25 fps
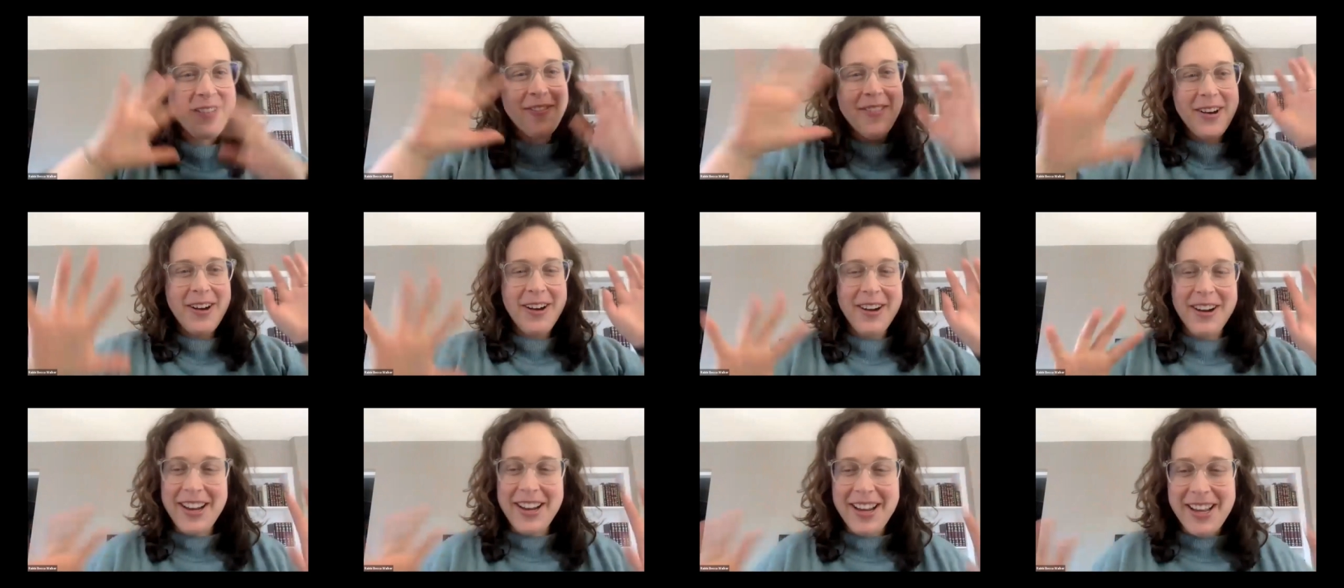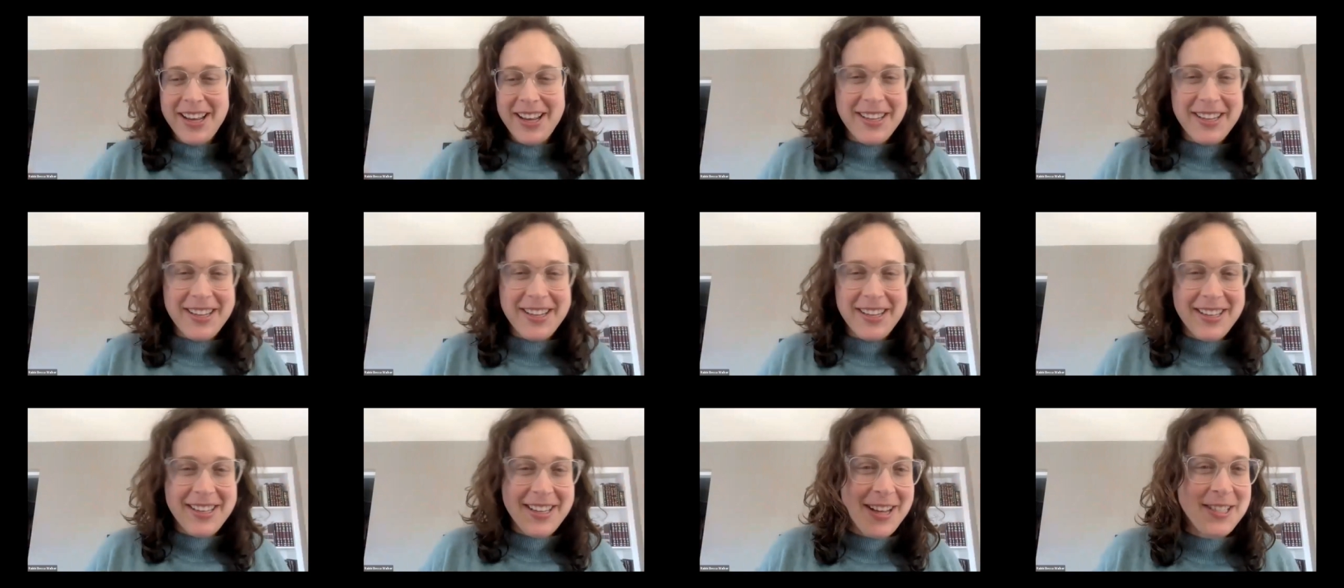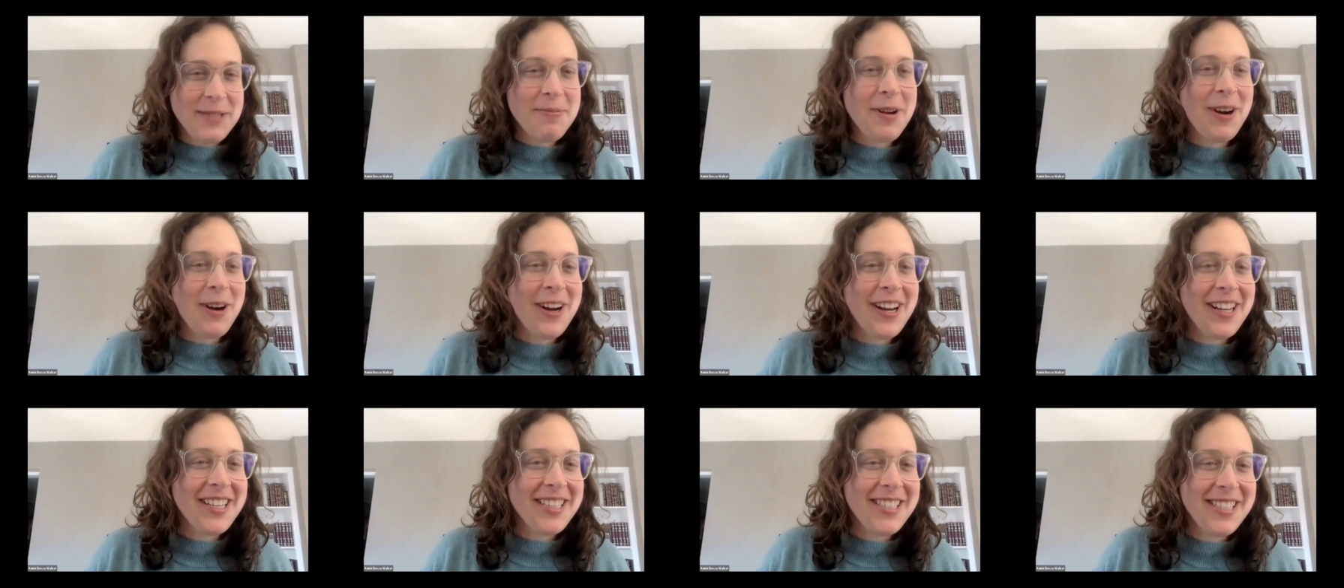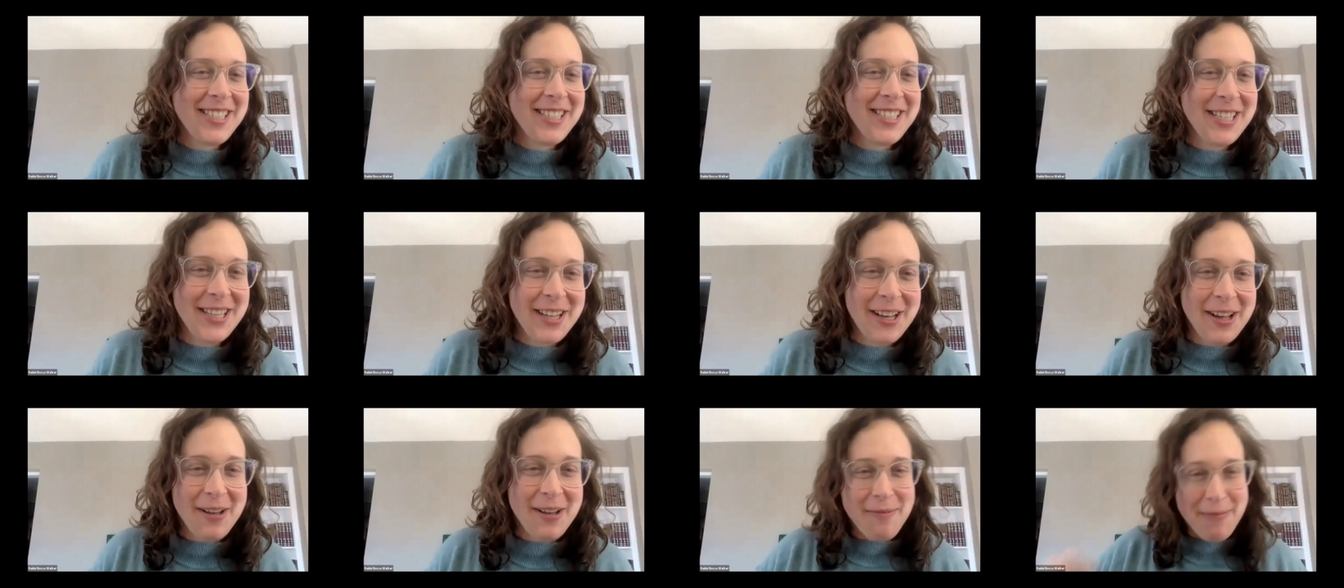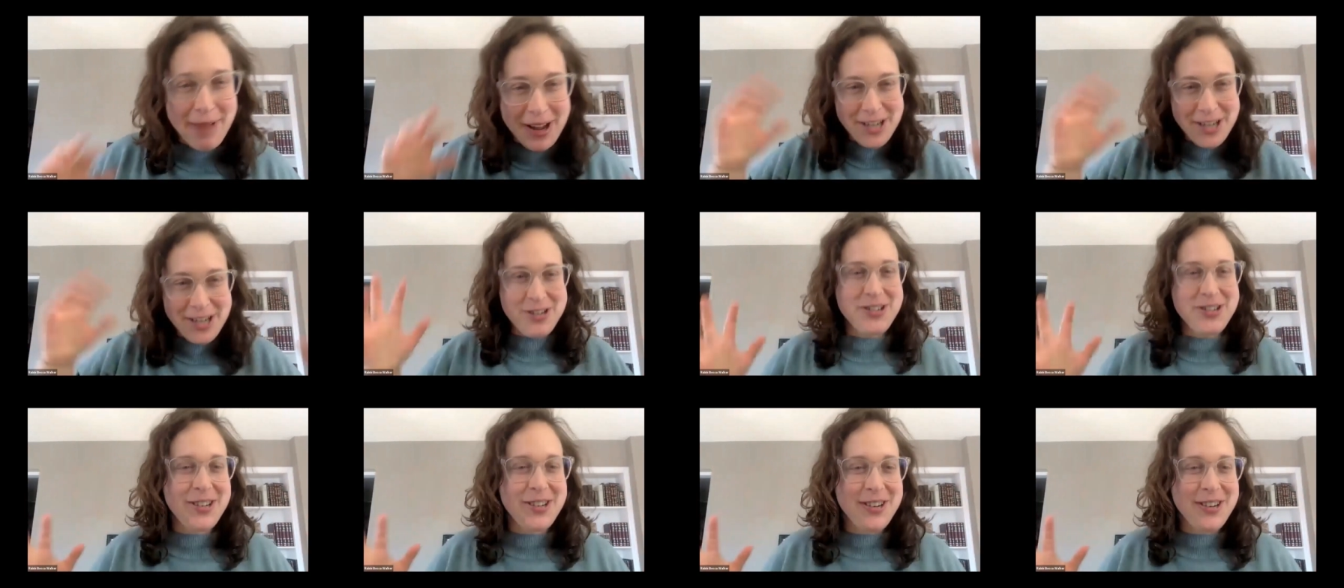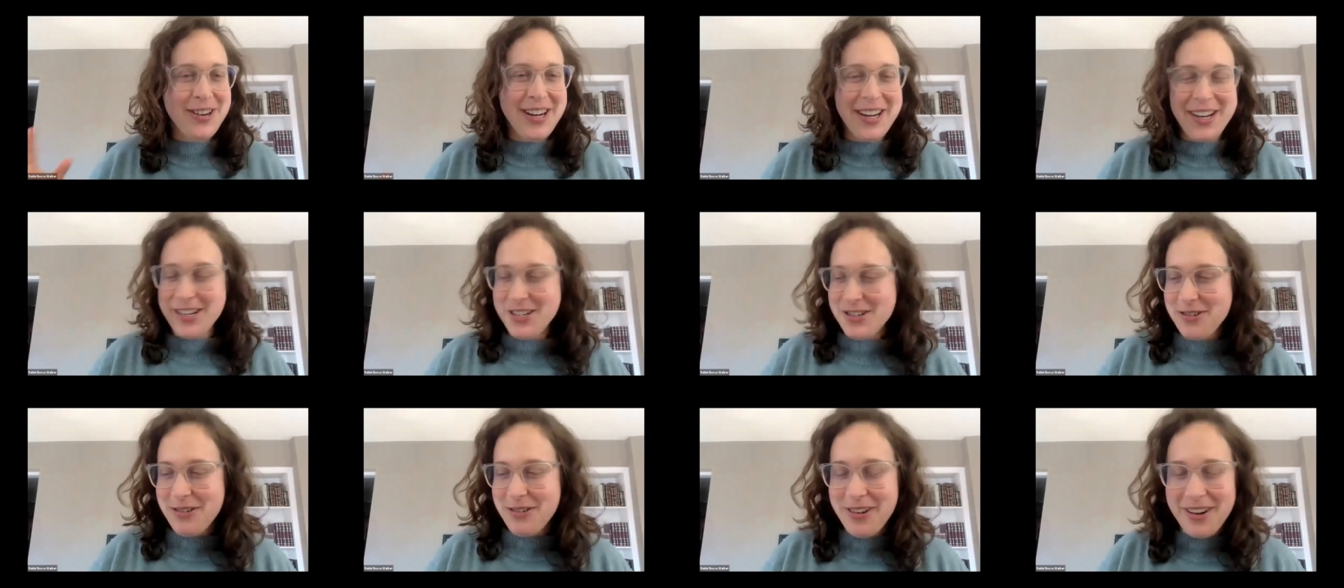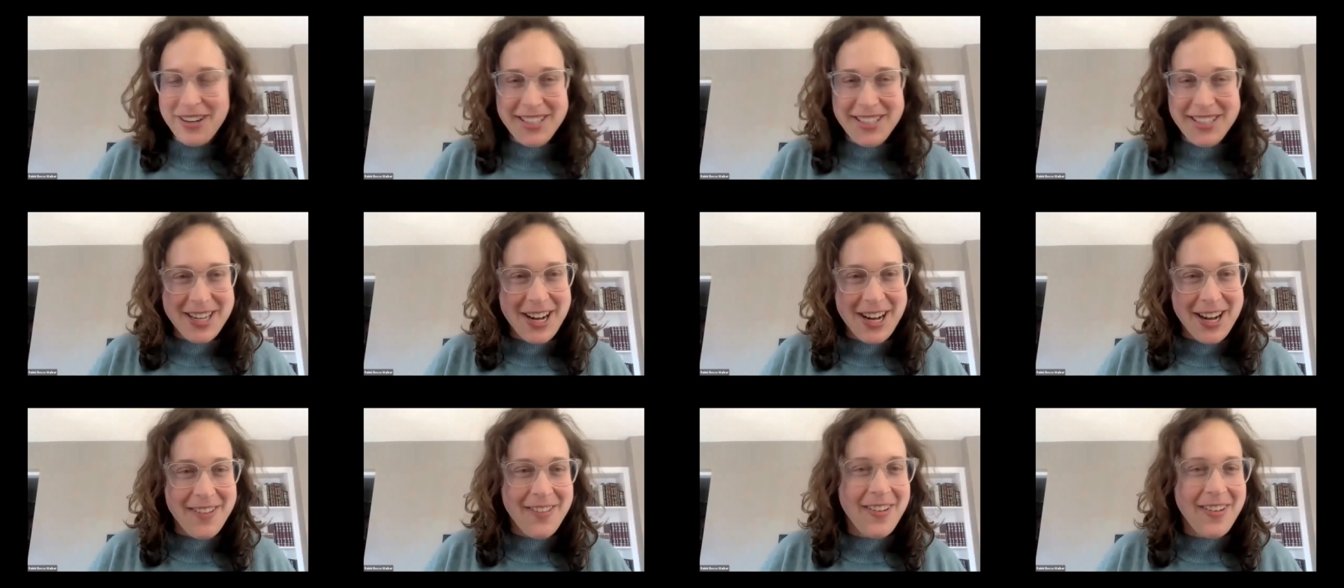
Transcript: very ex- experienced in the Mind Learning Torah study,